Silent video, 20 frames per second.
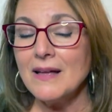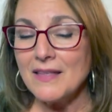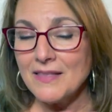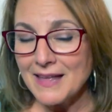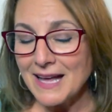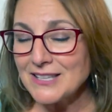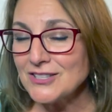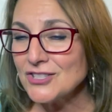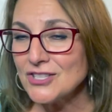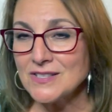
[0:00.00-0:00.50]

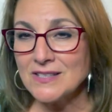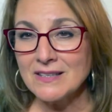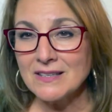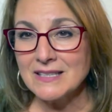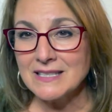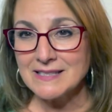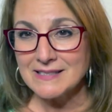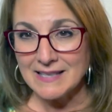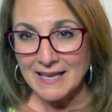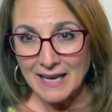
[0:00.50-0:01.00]
that's just an
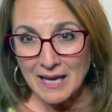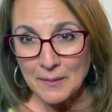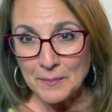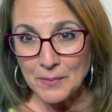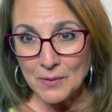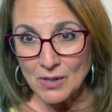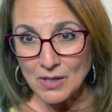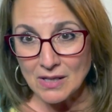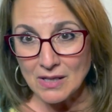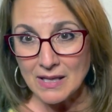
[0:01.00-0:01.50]

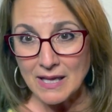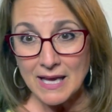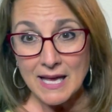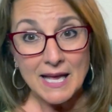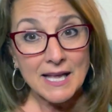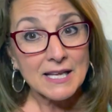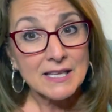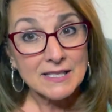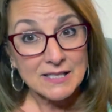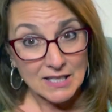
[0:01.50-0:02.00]
example
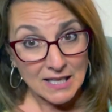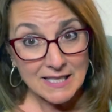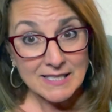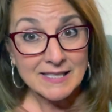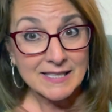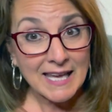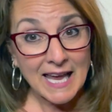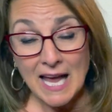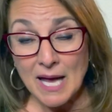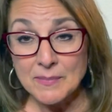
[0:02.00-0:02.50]

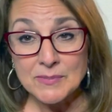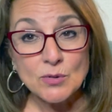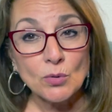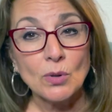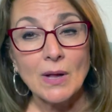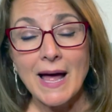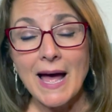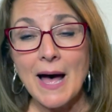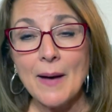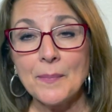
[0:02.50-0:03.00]
because scams
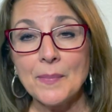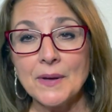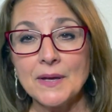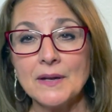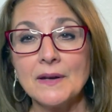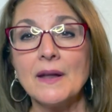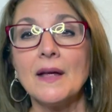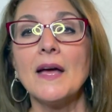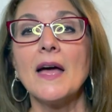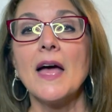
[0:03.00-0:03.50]
will
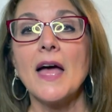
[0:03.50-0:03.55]
happen